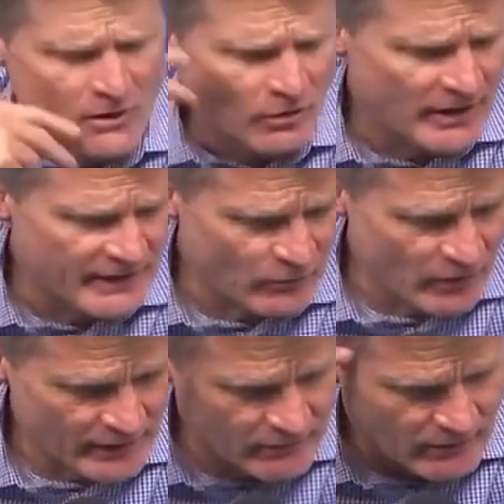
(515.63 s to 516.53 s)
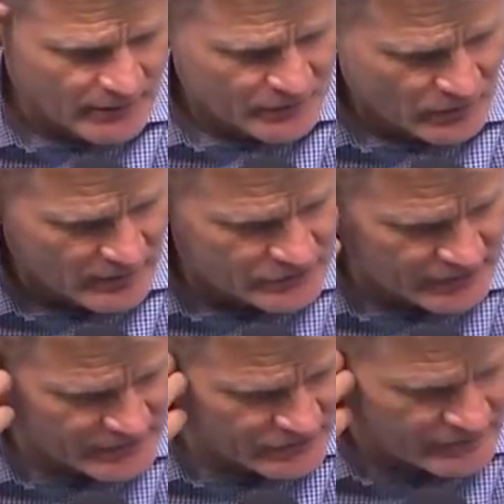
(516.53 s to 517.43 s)
Well, I think what what Chris
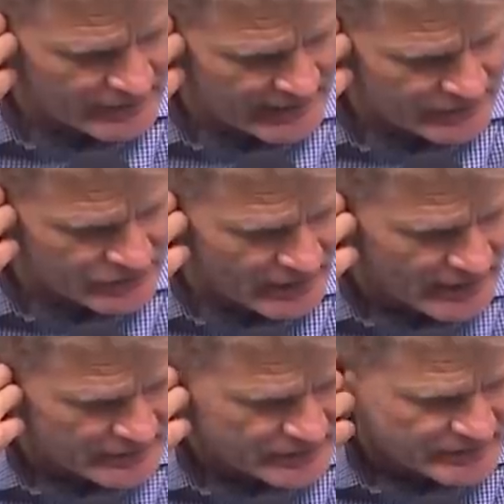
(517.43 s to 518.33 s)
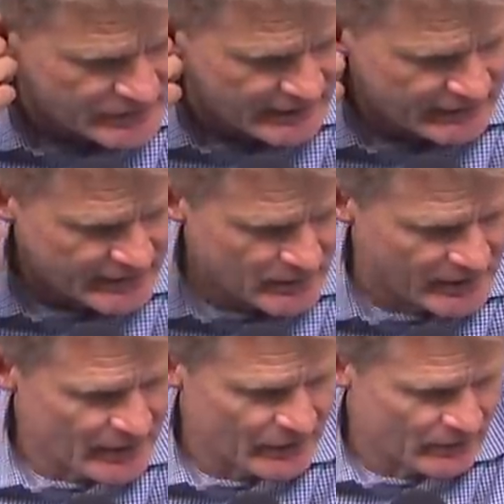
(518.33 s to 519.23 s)
has has done is he's given them
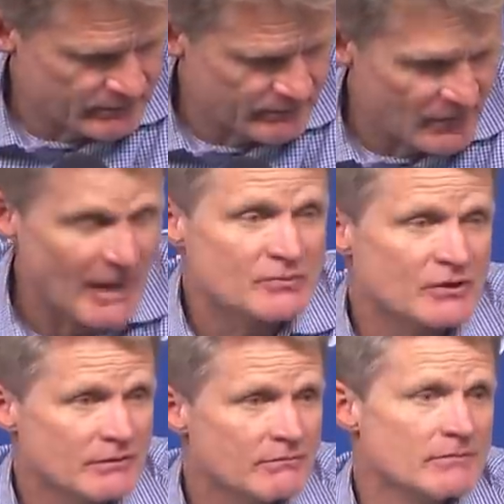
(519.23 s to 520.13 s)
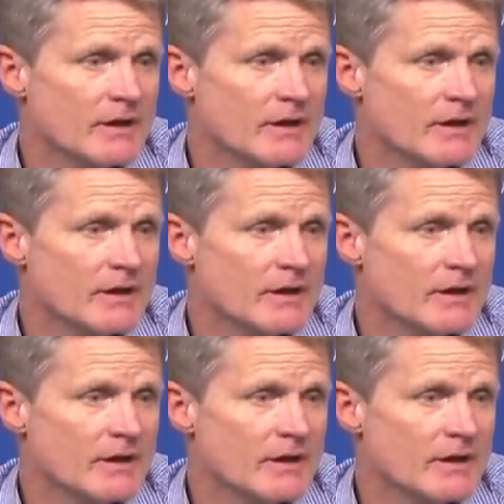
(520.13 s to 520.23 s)
another option.